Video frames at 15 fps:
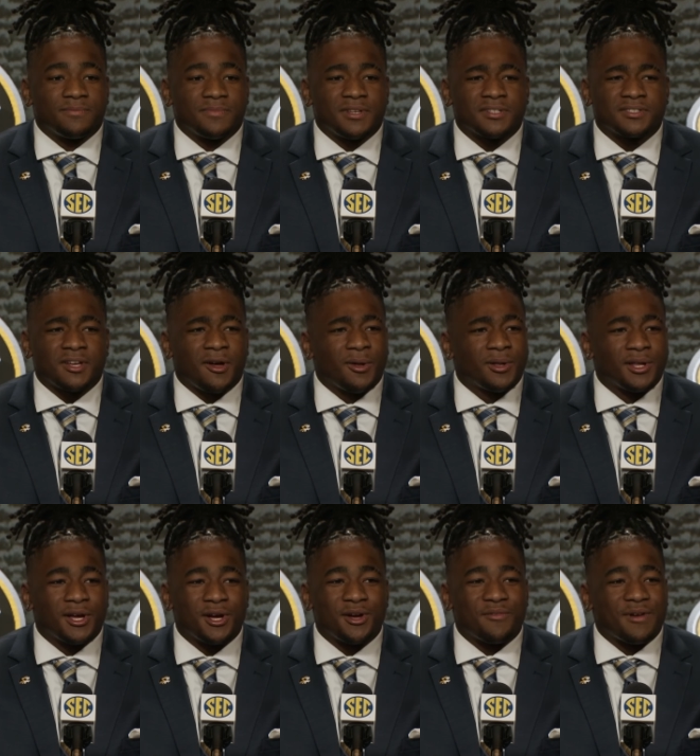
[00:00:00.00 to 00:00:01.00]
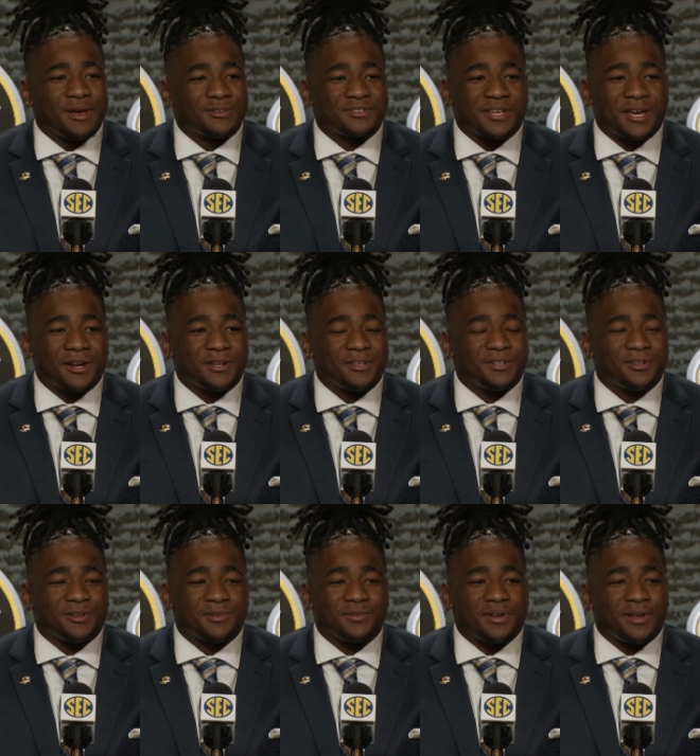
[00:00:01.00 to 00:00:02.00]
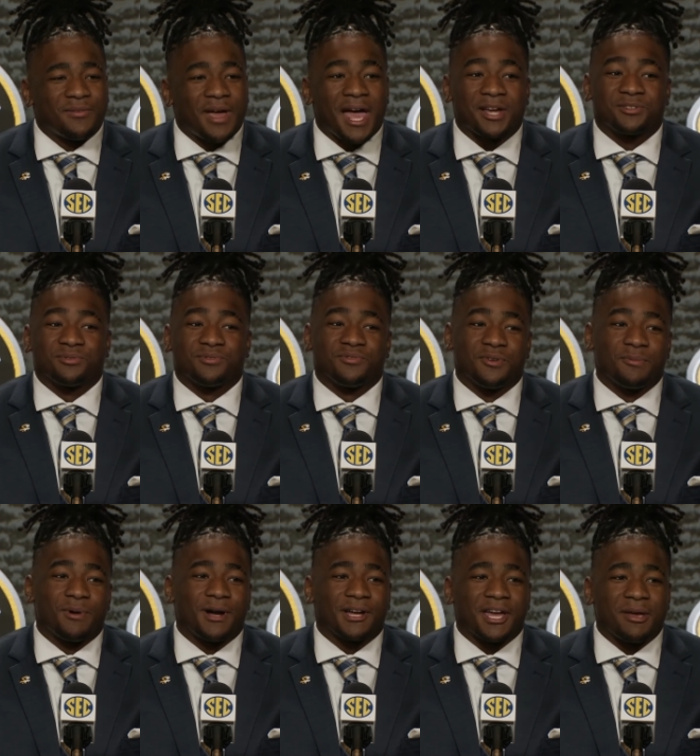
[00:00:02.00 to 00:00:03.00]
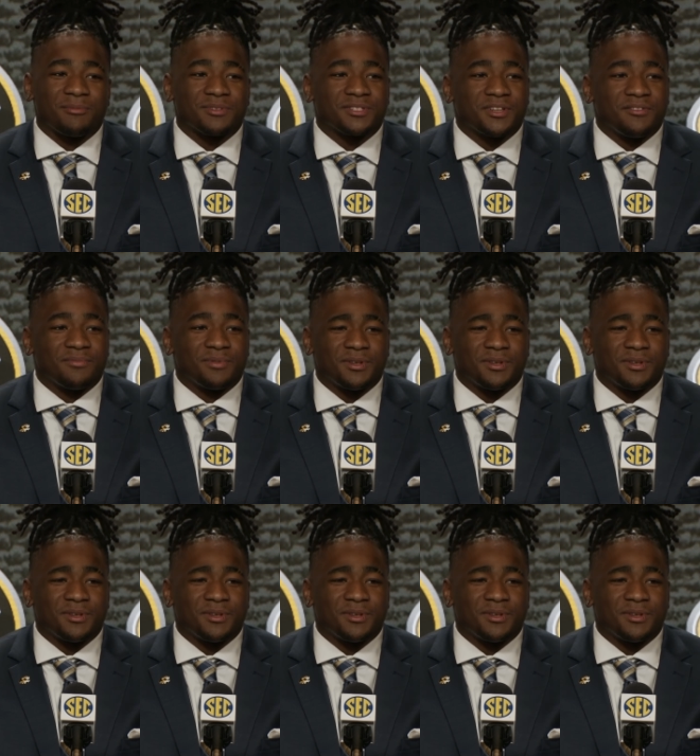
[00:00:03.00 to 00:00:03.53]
it's all love outside of, you know, the actual football game itself.